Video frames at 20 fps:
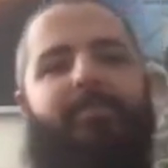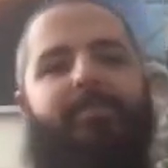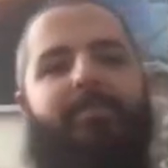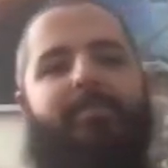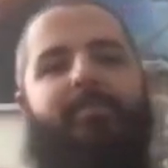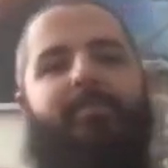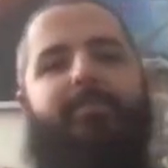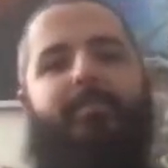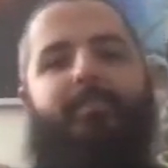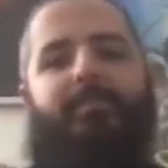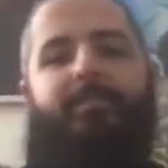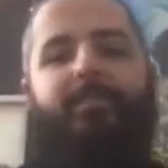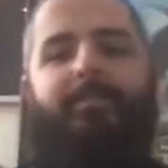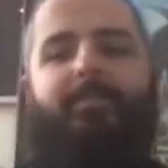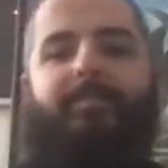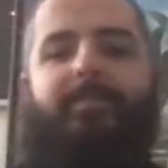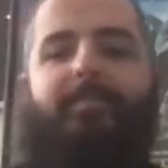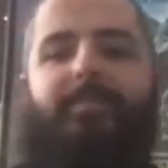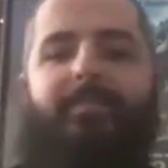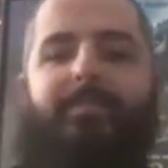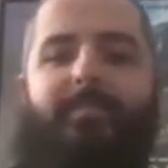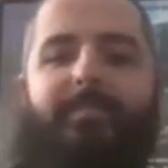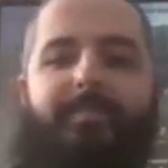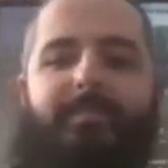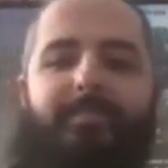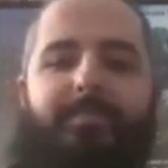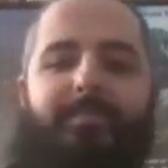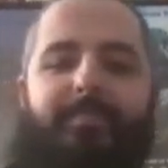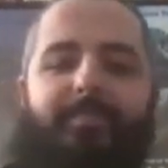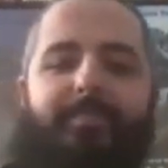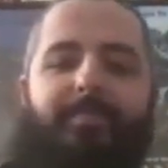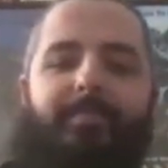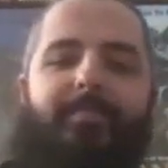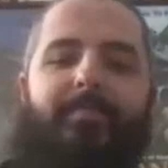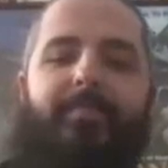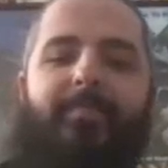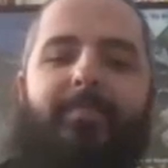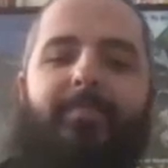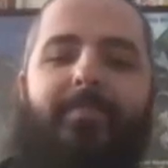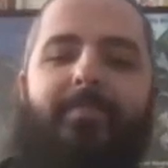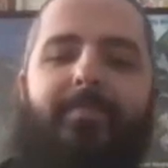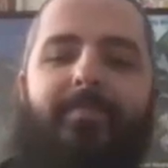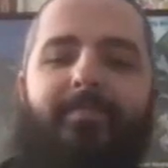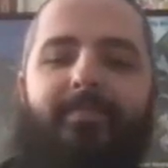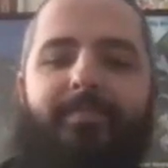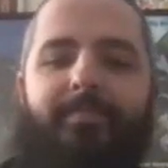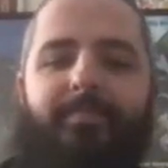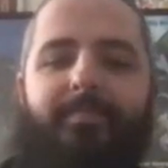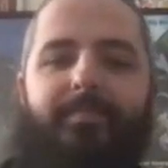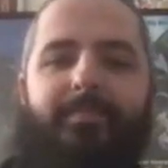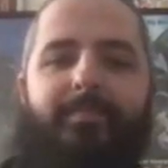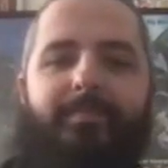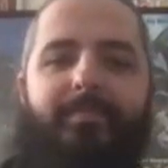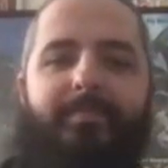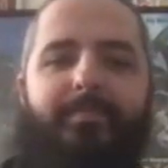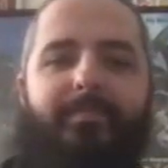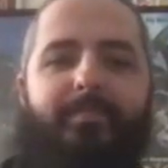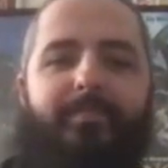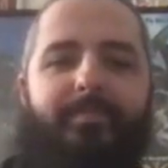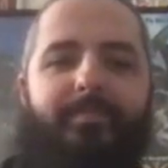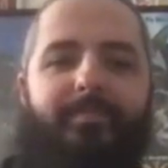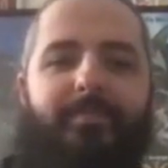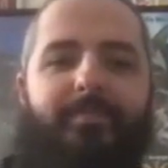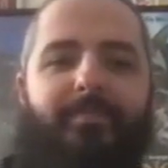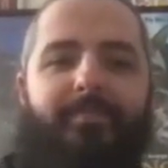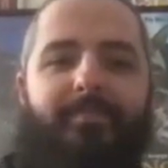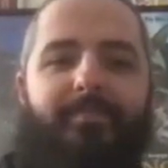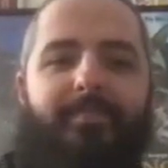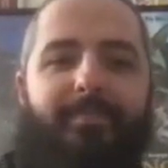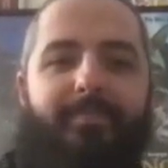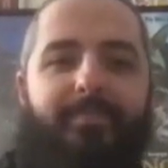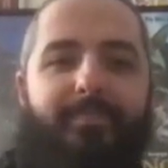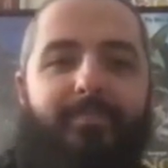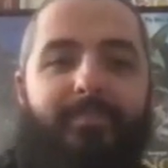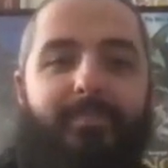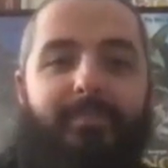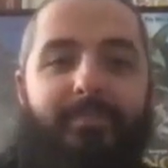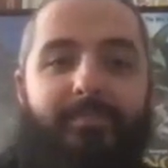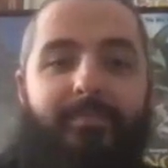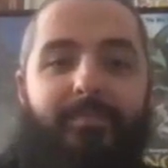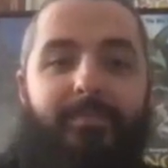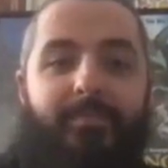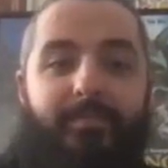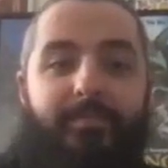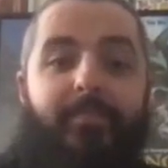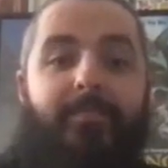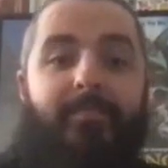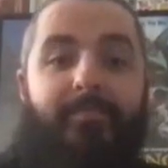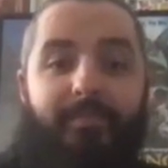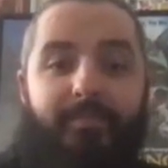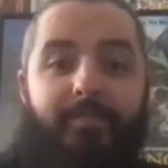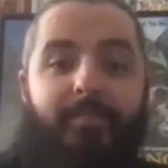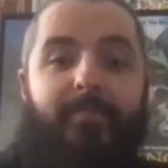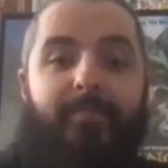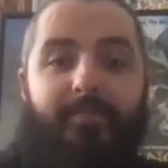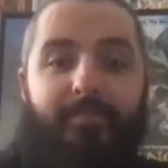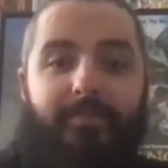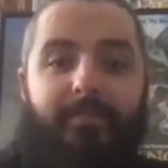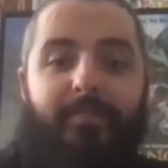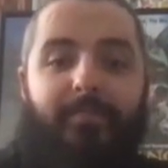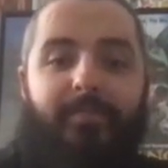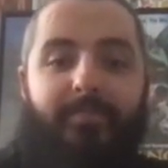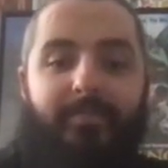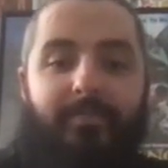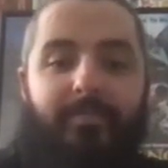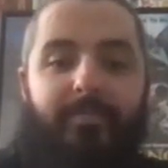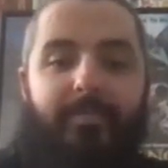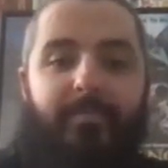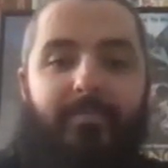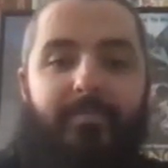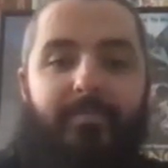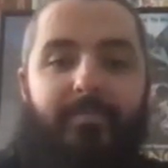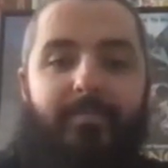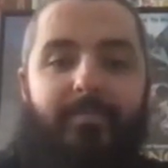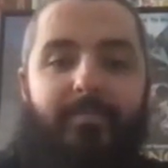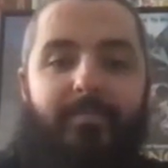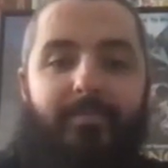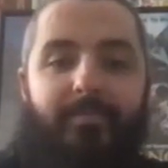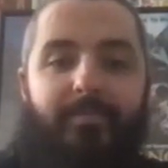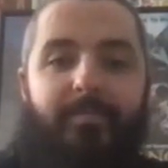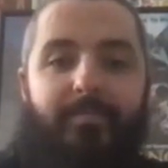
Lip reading: (not speaking)